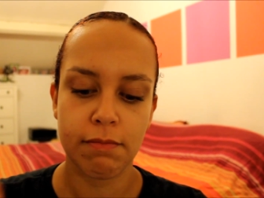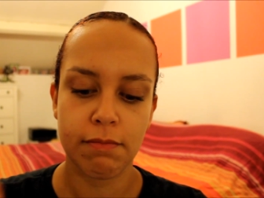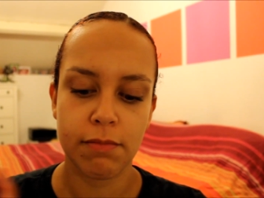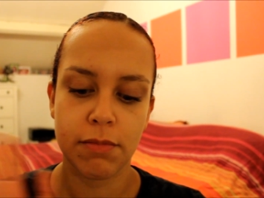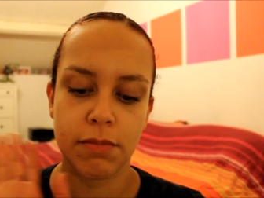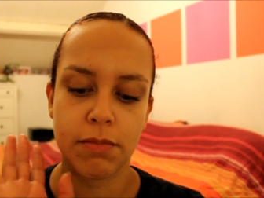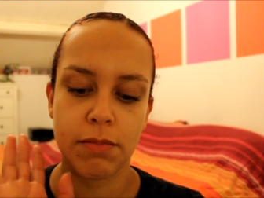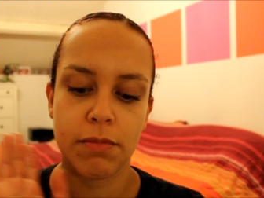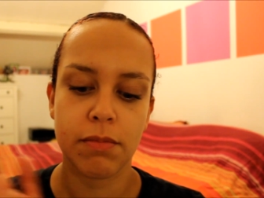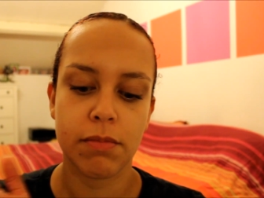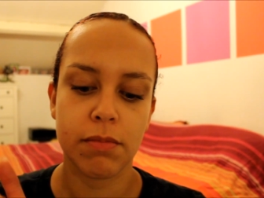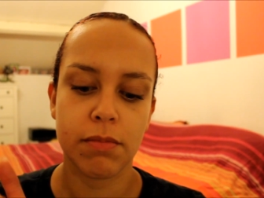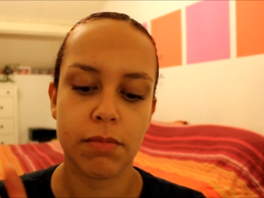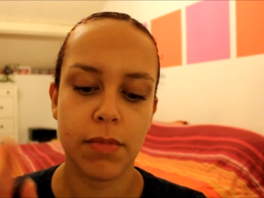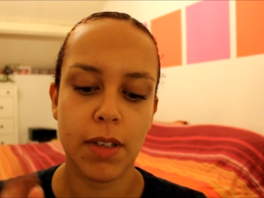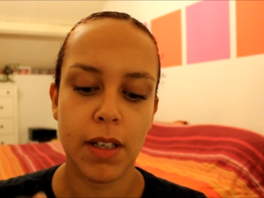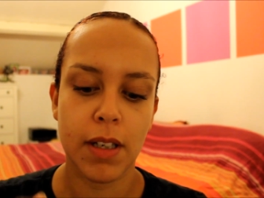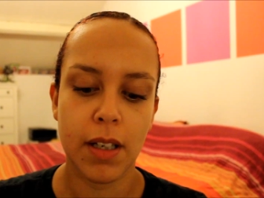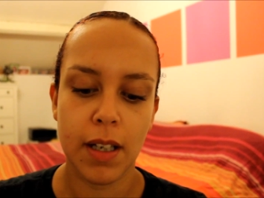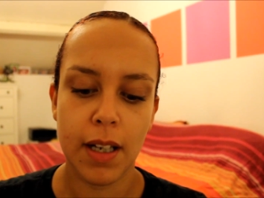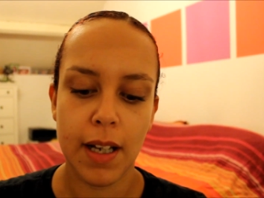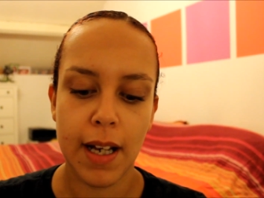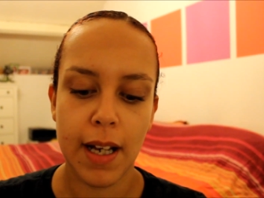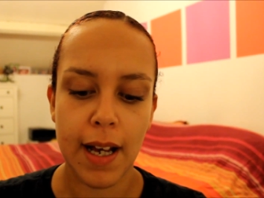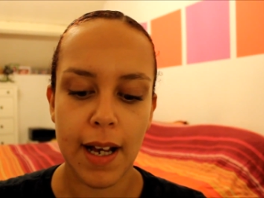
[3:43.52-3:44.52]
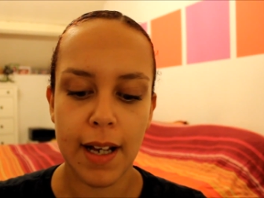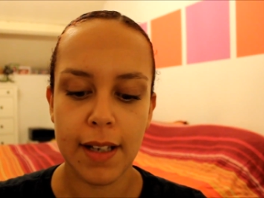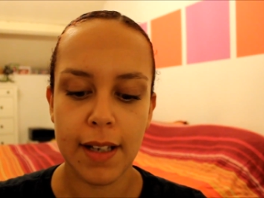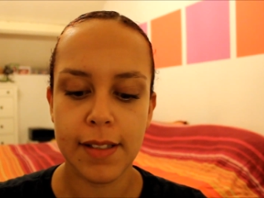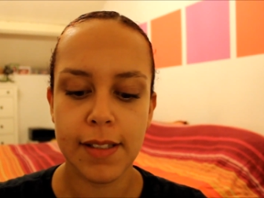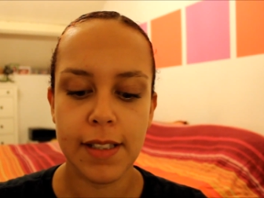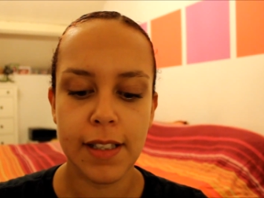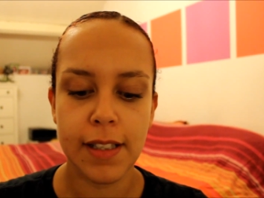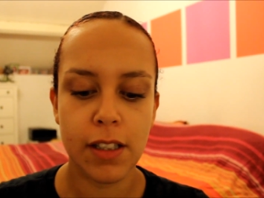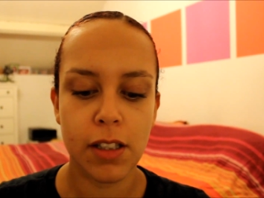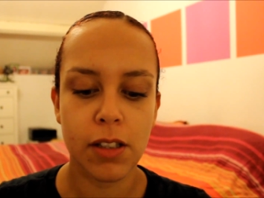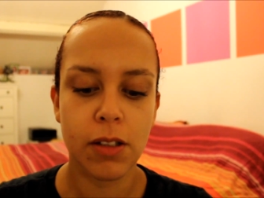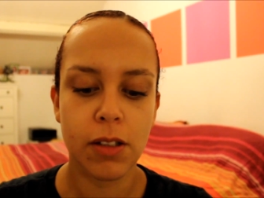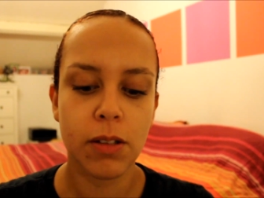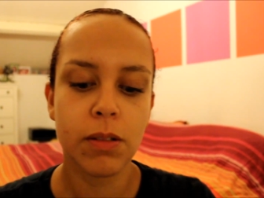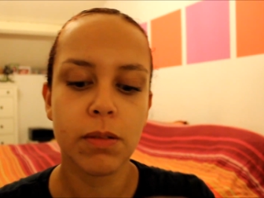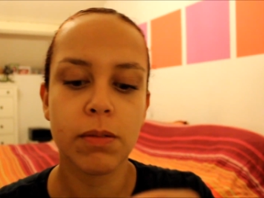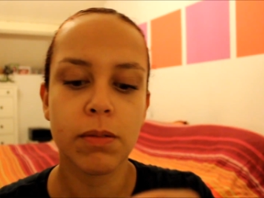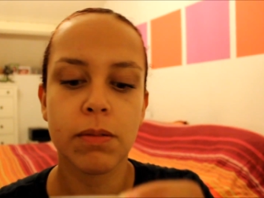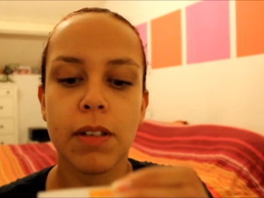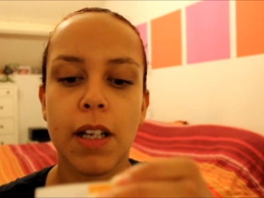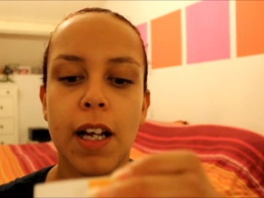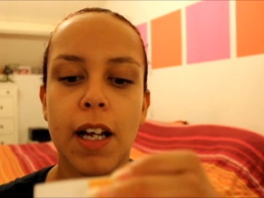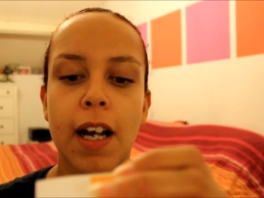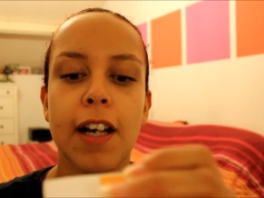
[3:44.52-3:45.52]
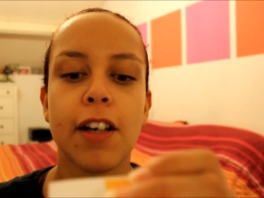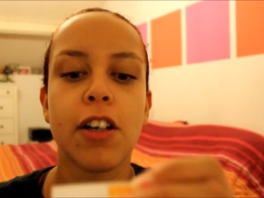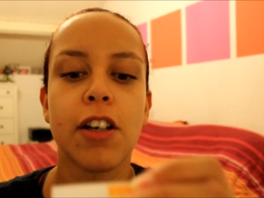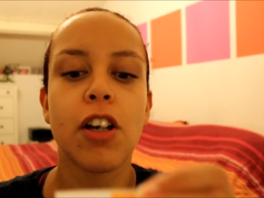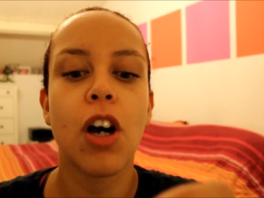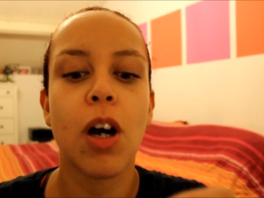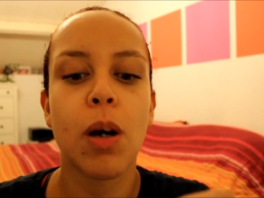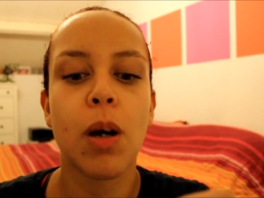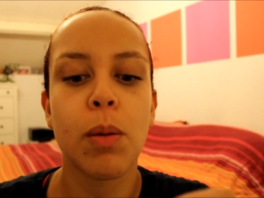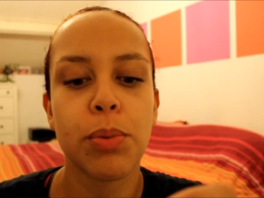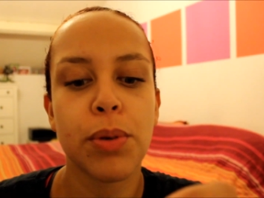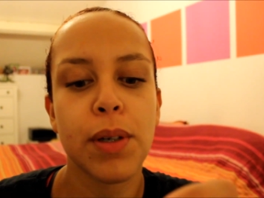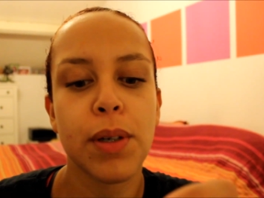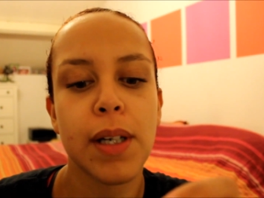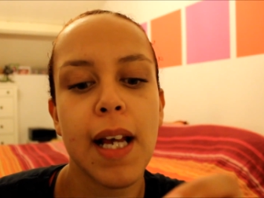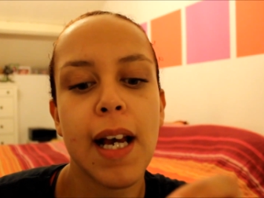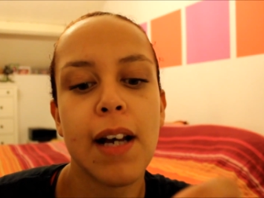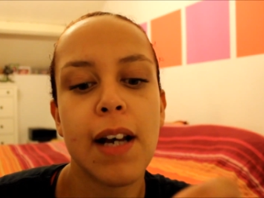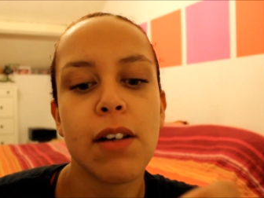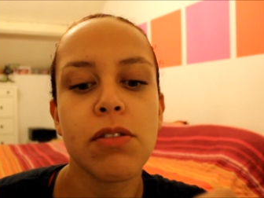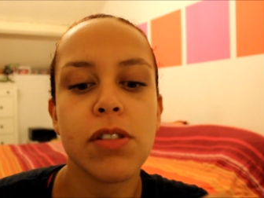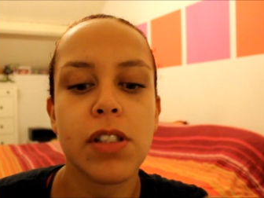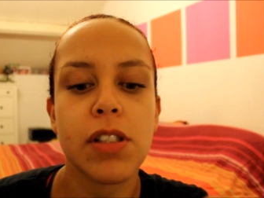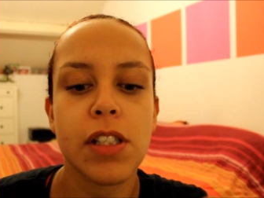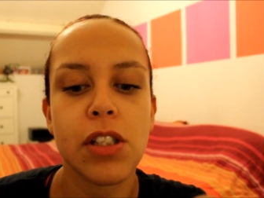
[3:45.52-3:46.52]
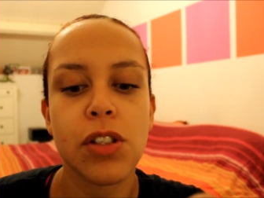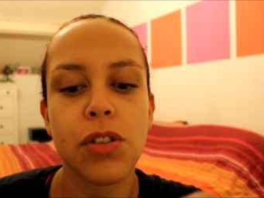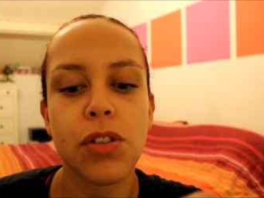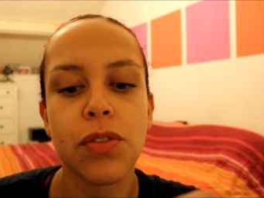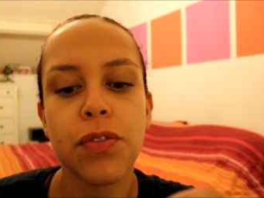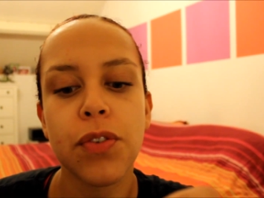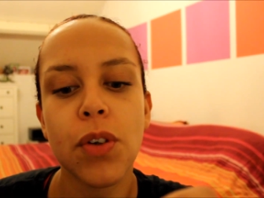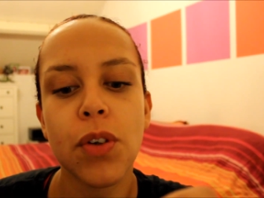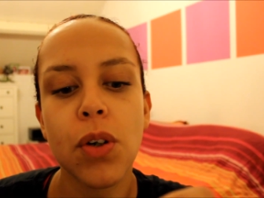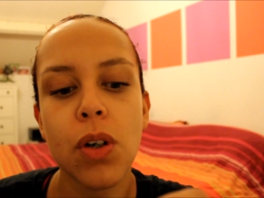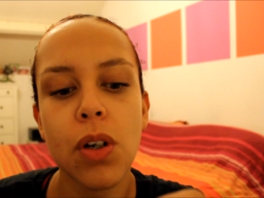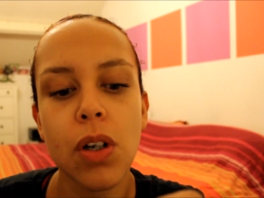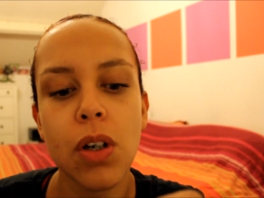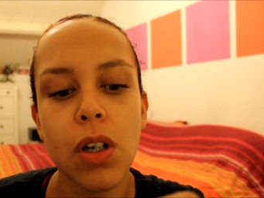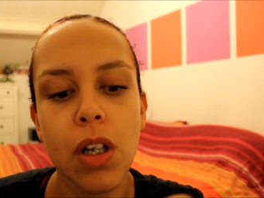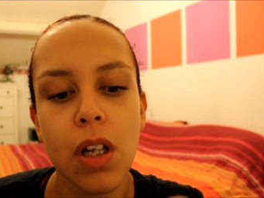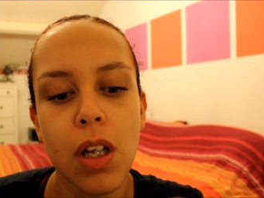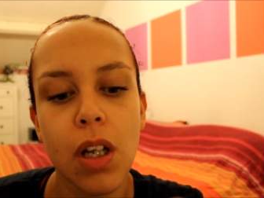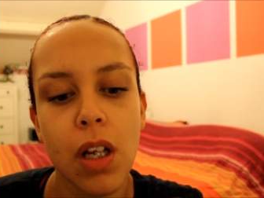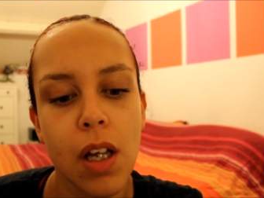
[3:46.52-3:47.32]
mm, acid that I can't pronounce is for.